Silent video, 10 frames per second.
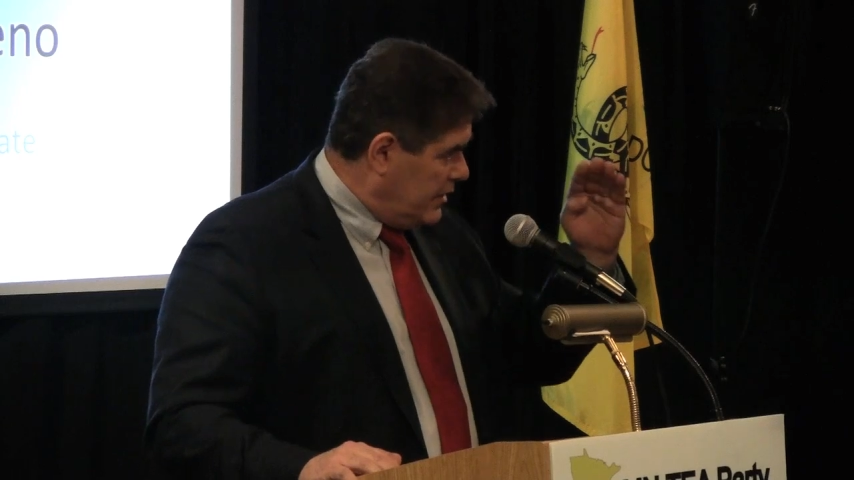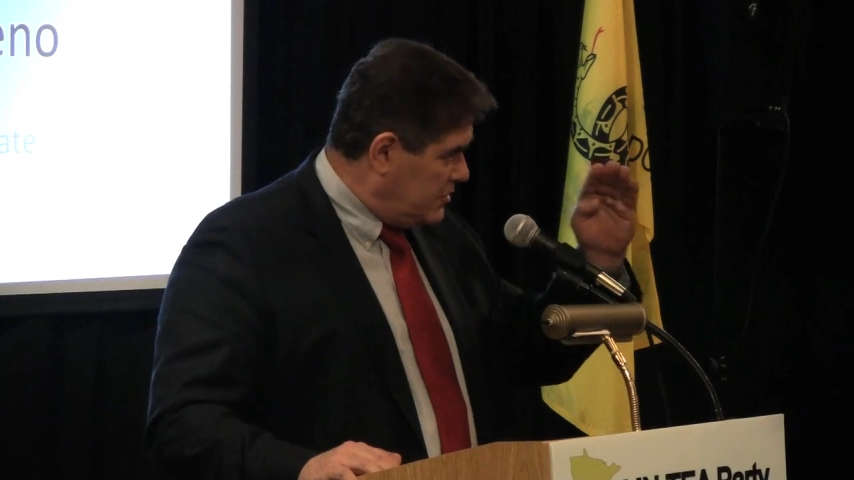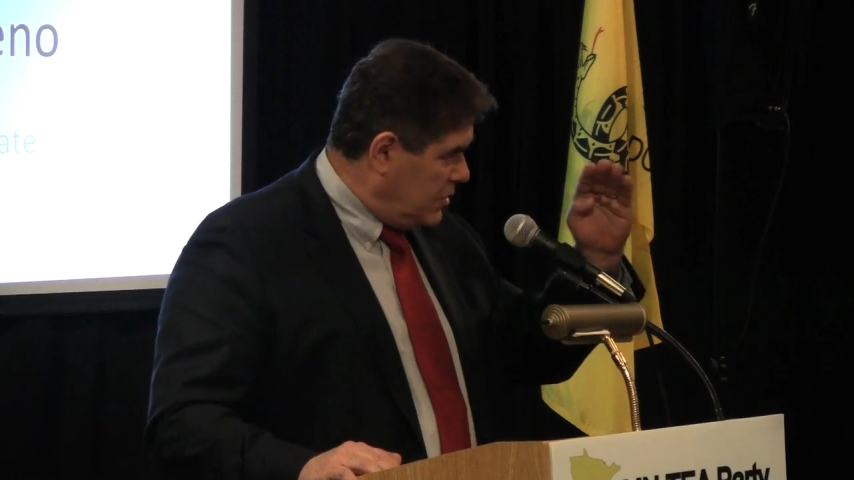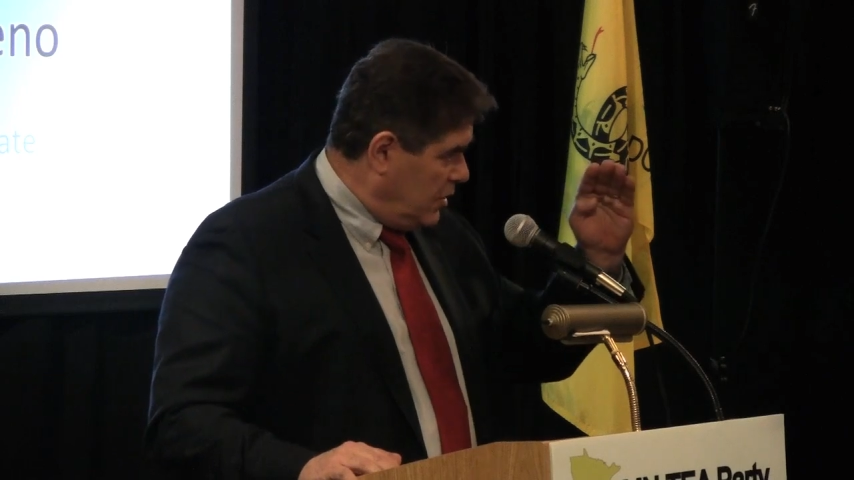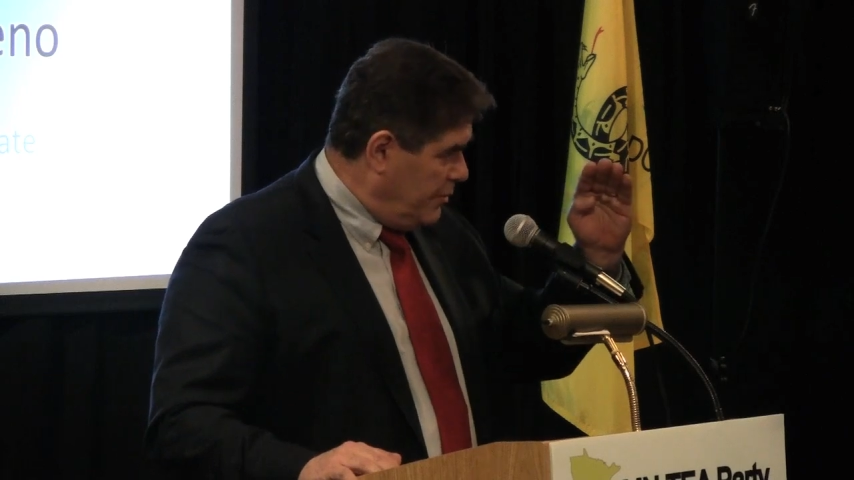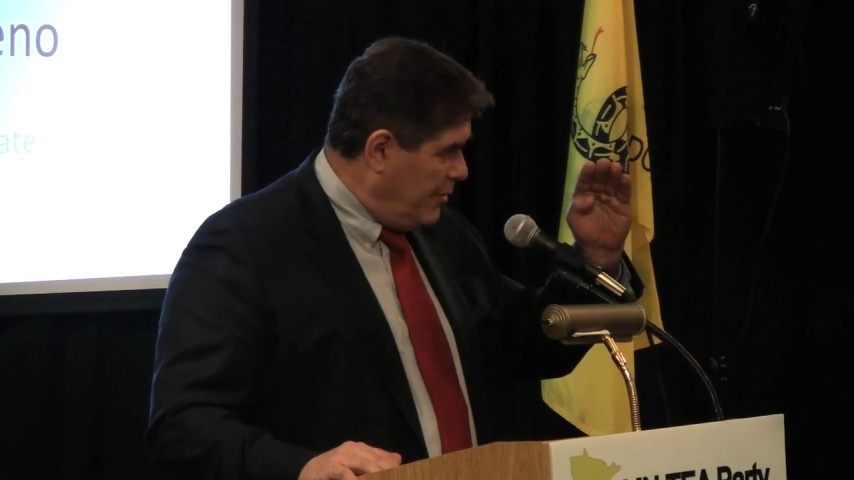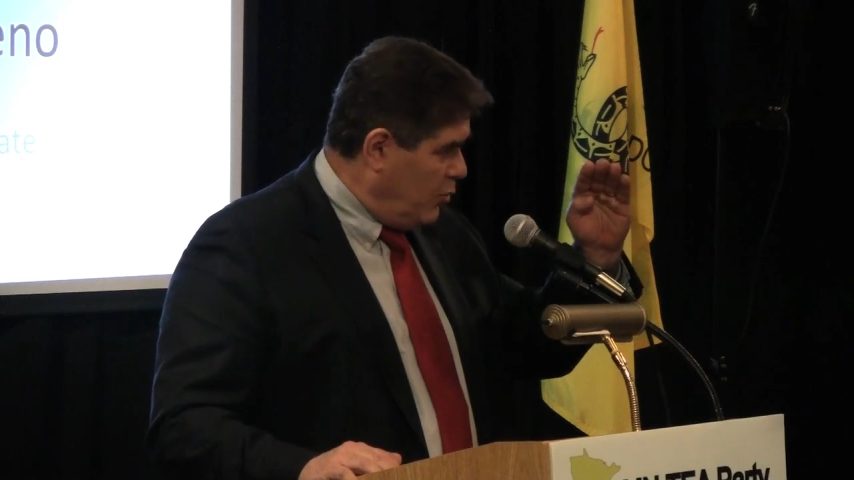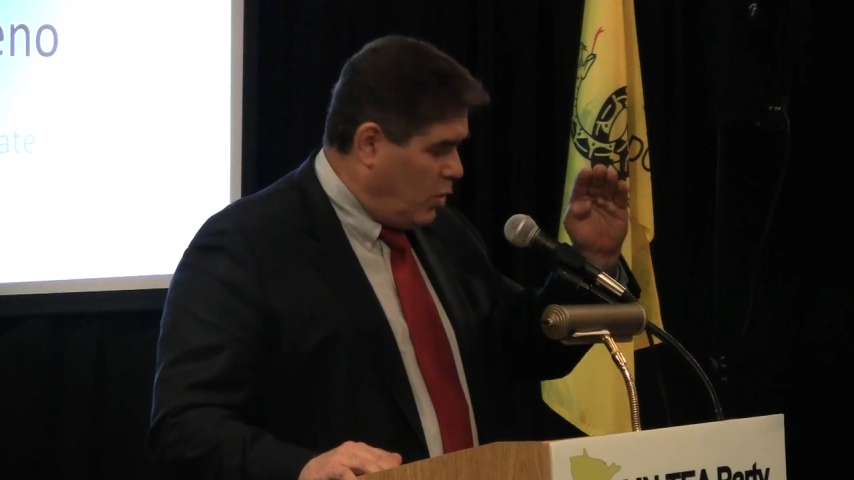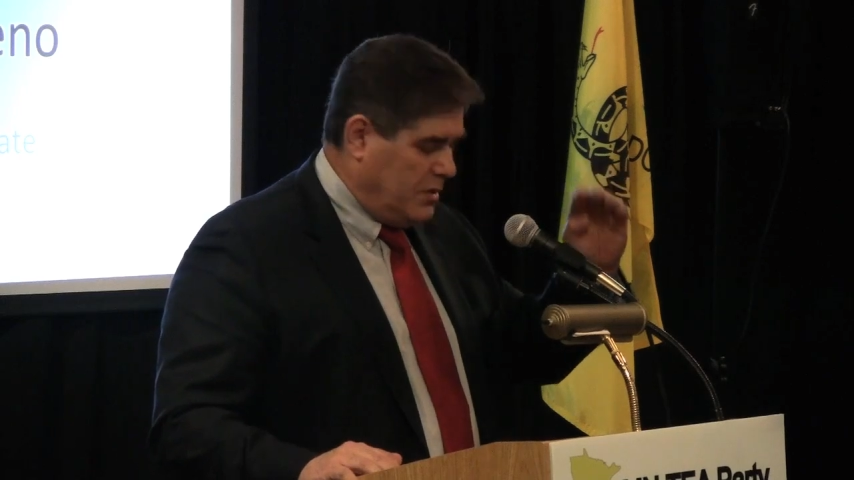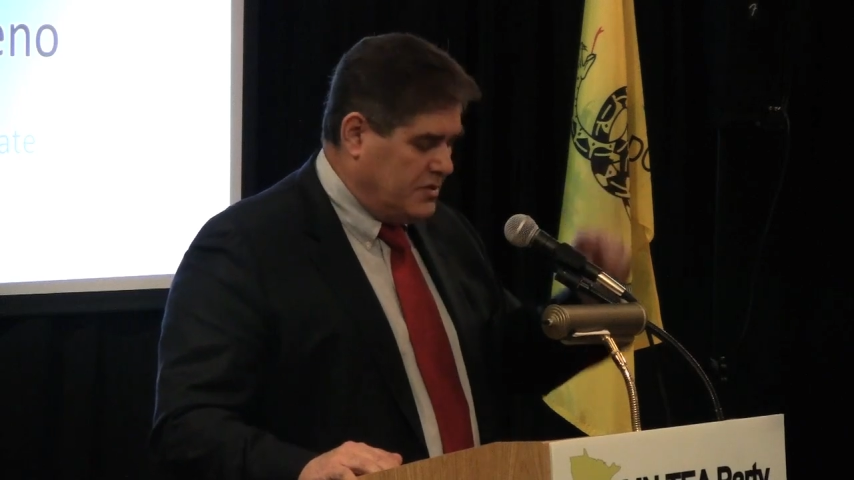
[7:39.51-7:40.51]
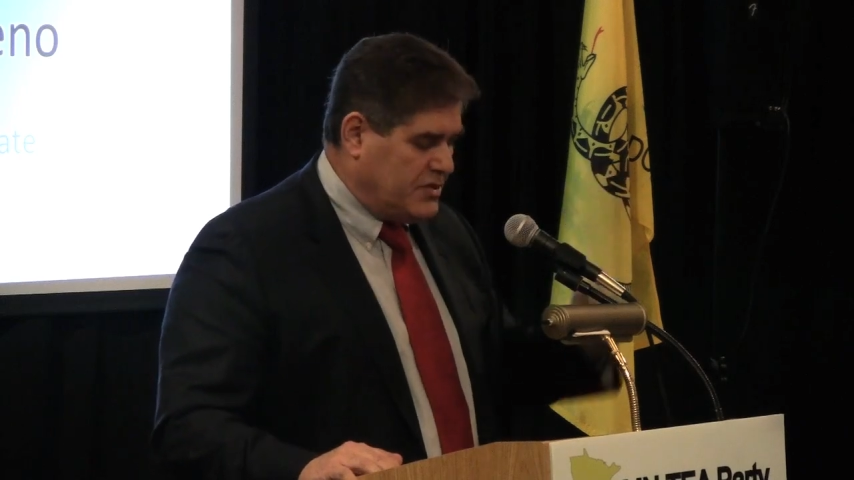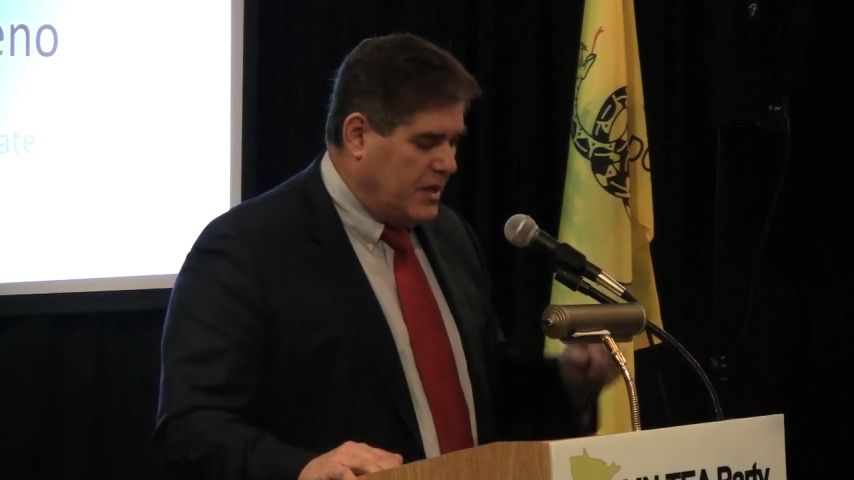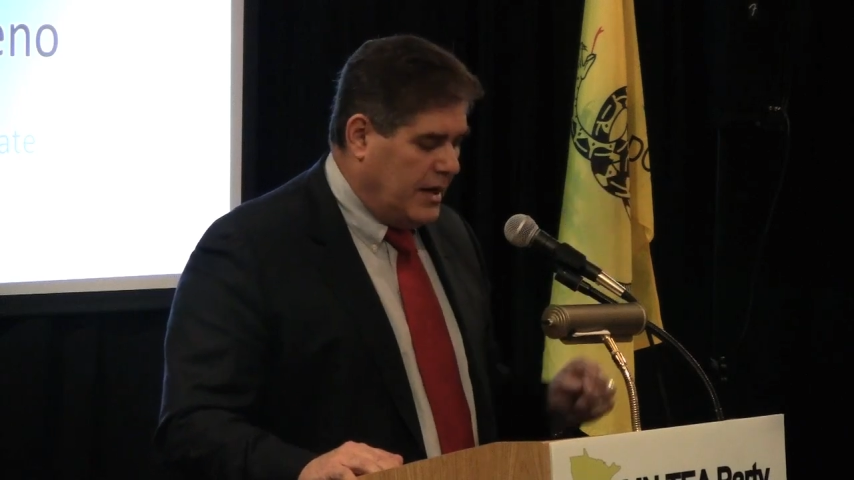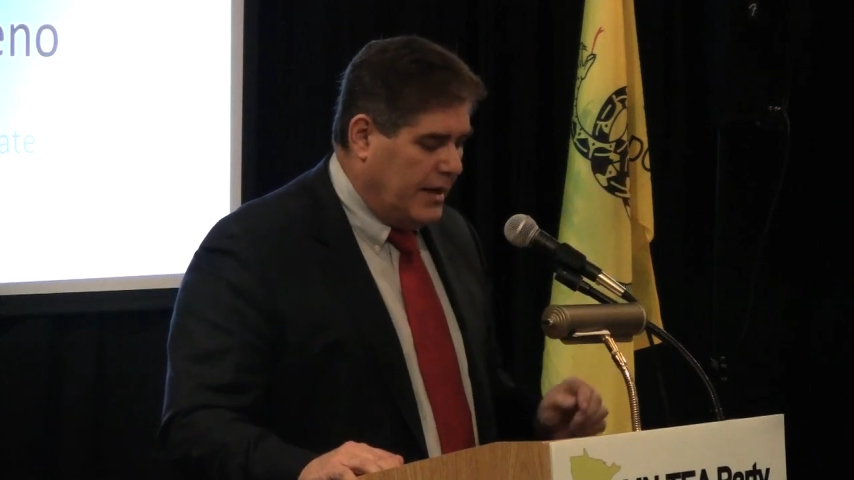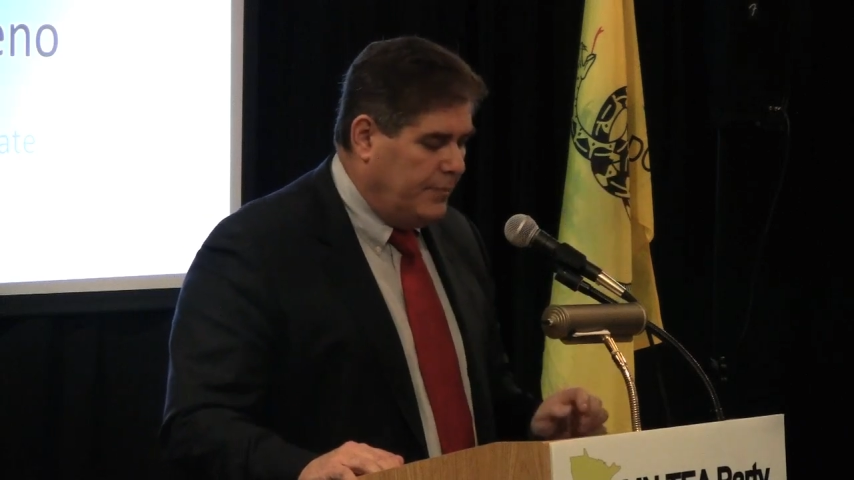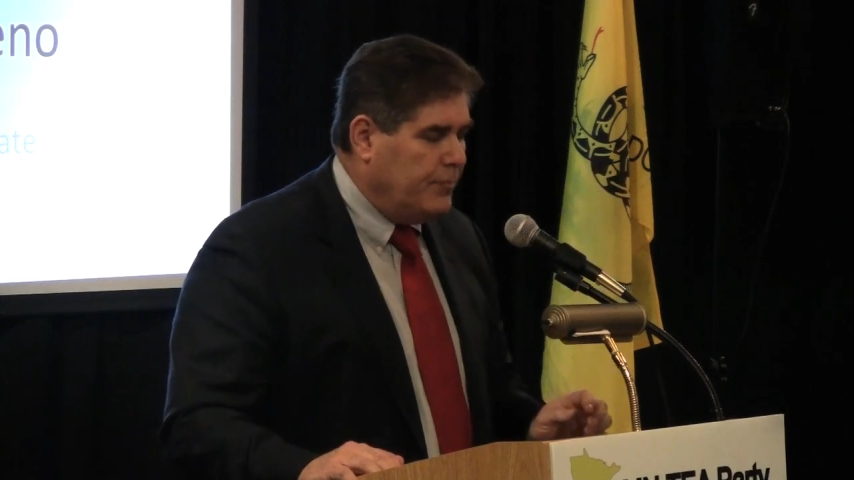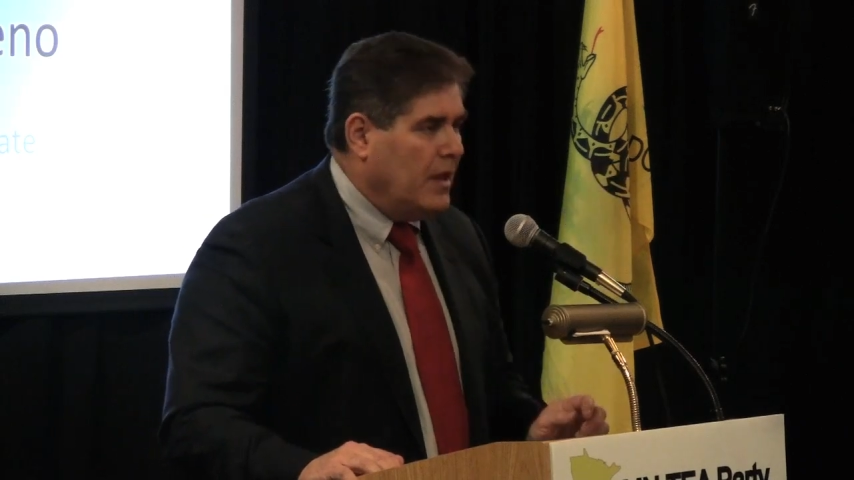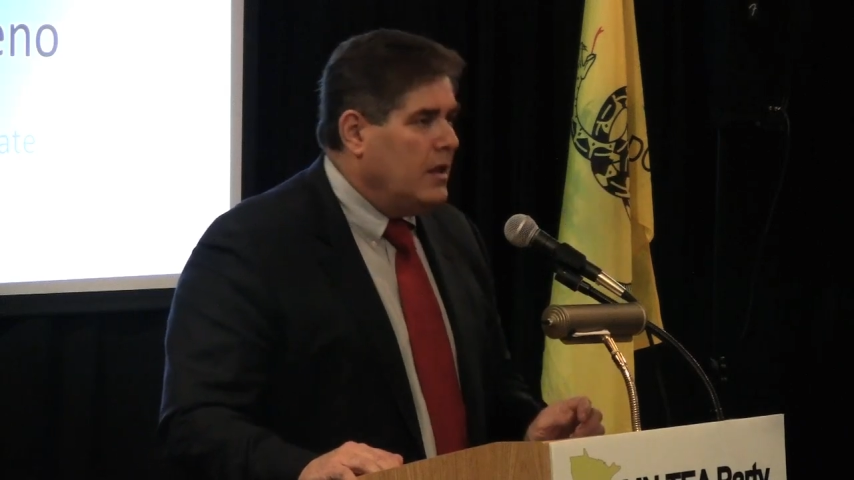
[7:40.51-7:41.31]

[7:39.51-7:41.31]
It's a little bit more on the side.